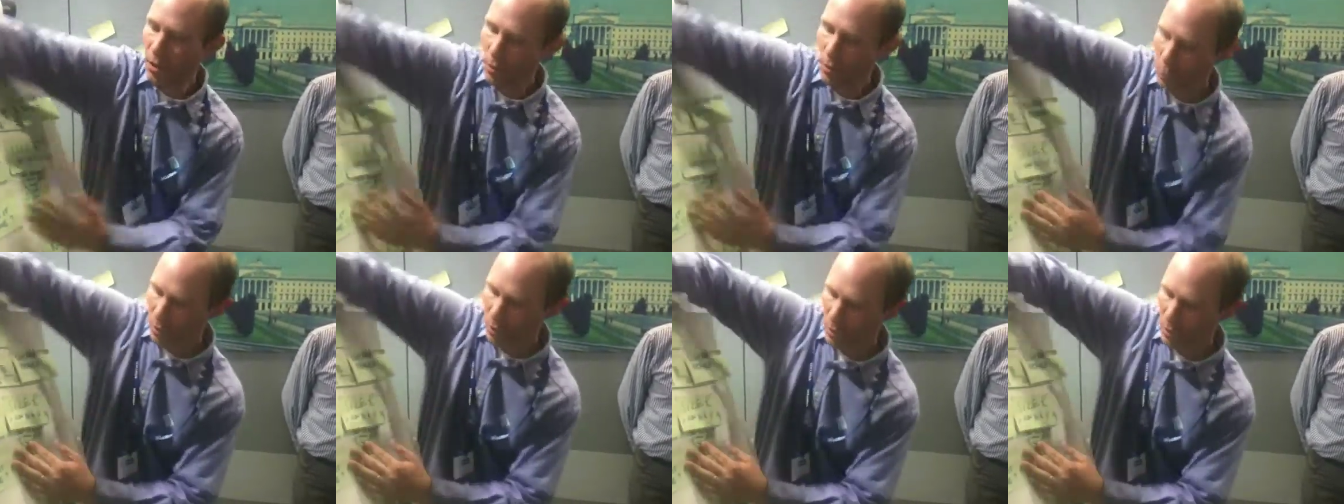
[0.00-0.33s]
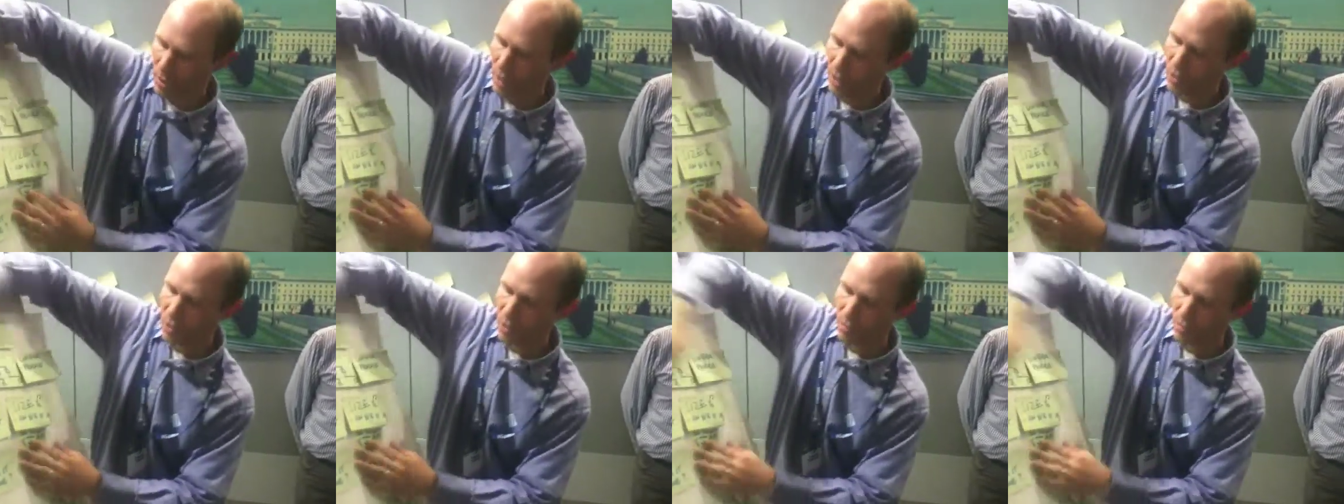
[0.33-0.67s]
We want
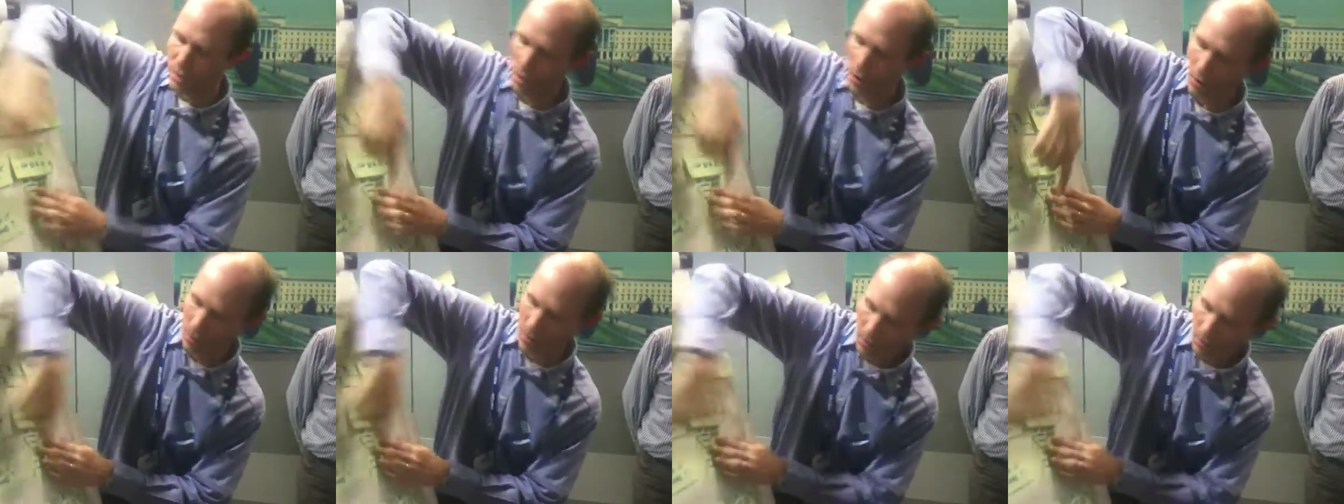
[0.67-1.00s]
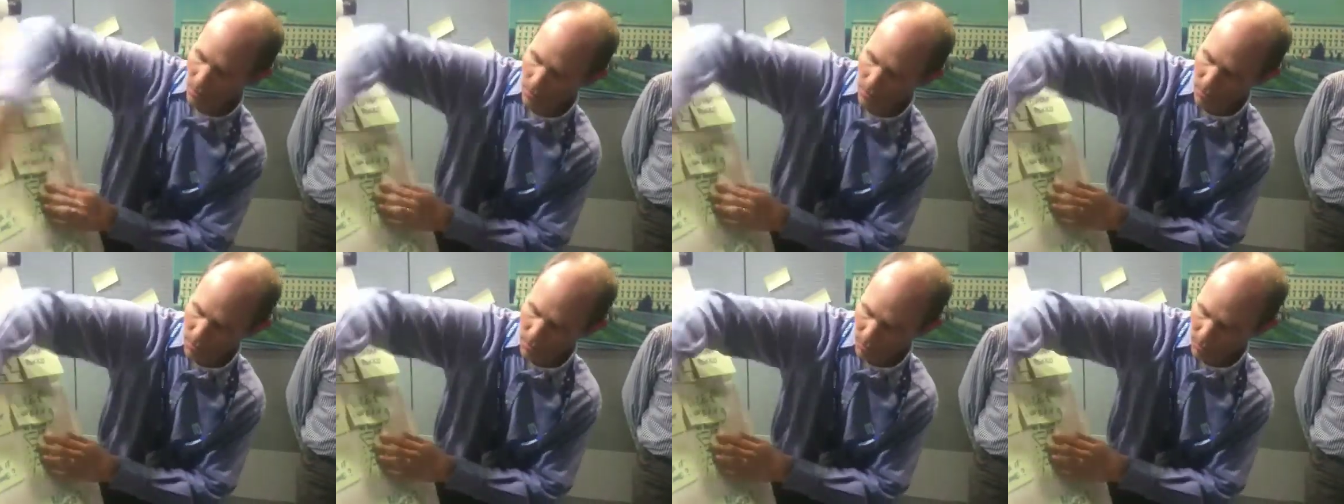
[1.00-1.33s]
to meet in the middle,
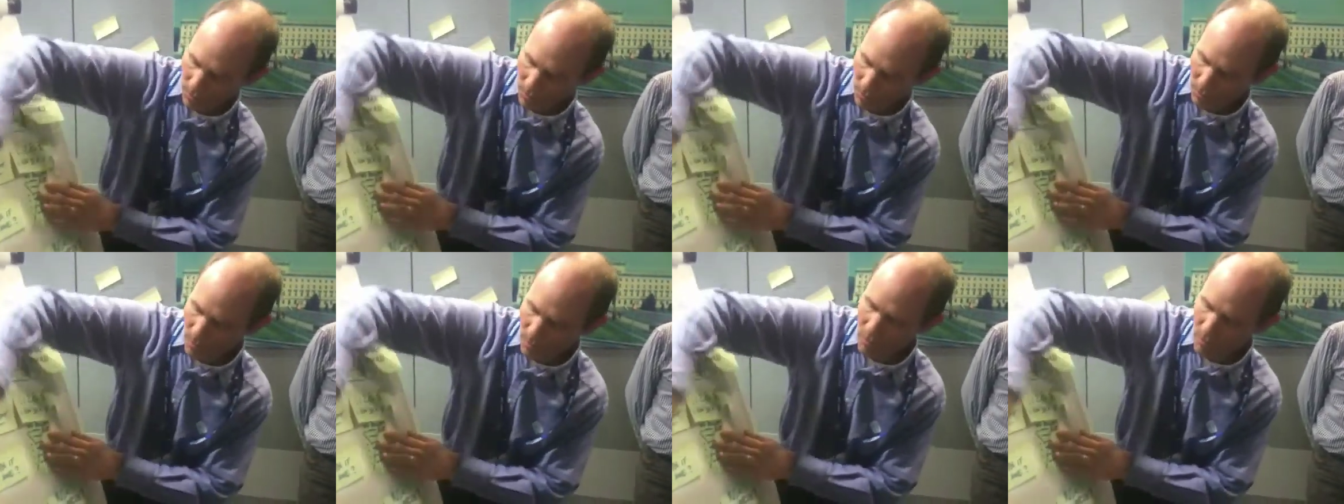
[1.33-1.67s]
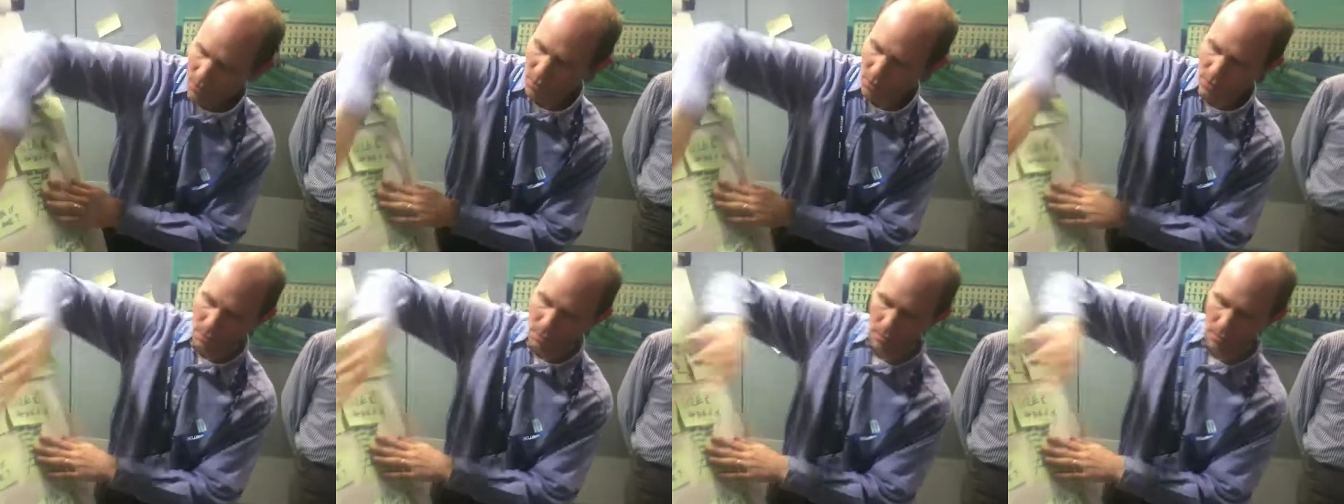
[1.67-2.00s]

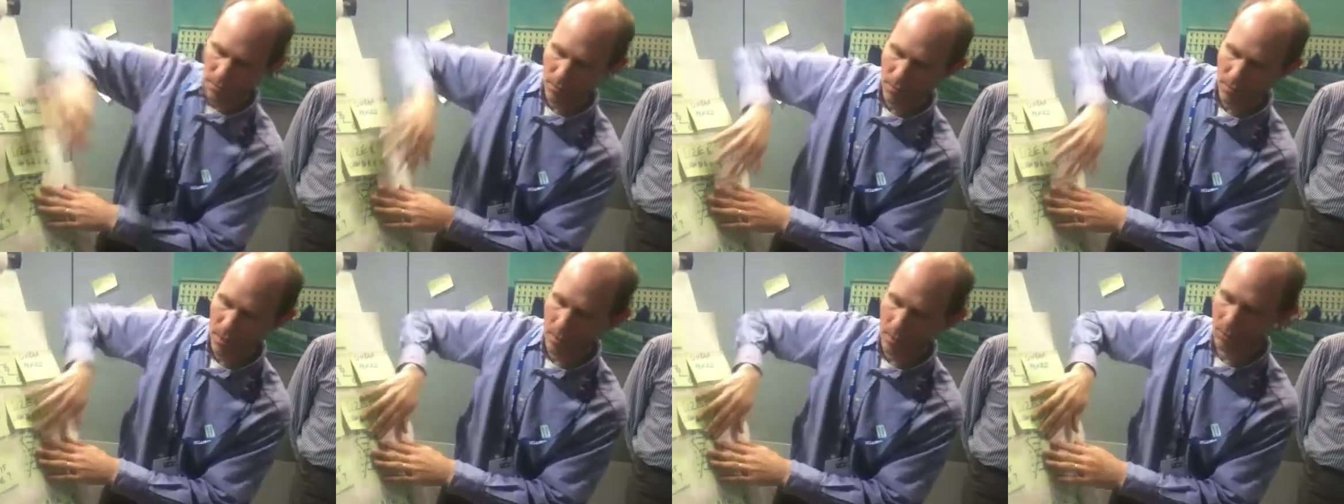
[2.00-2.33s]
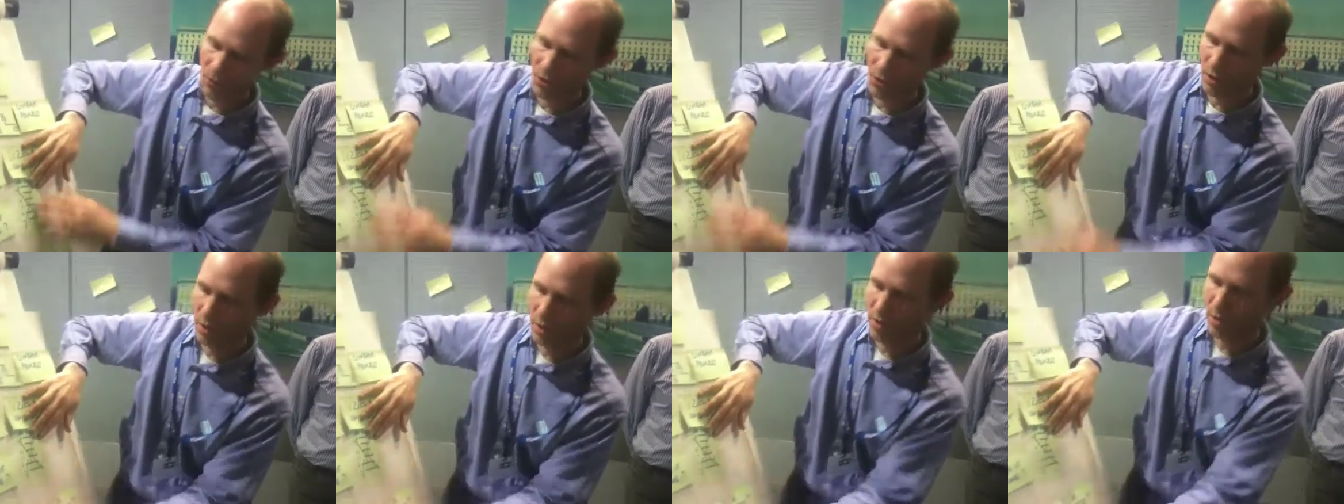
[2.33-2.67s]
so
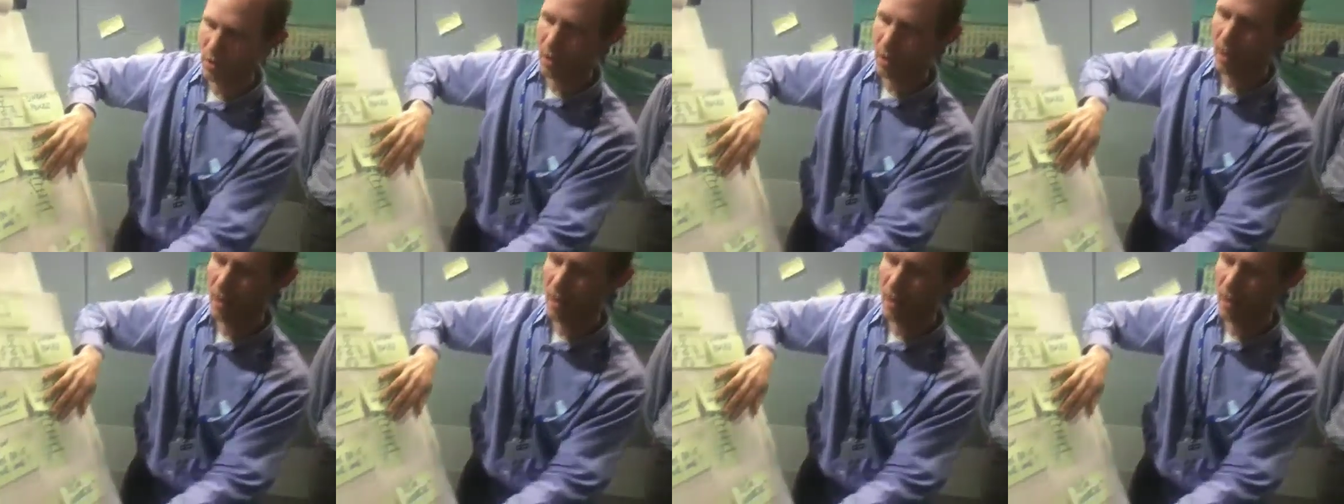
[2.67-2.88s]
emphasising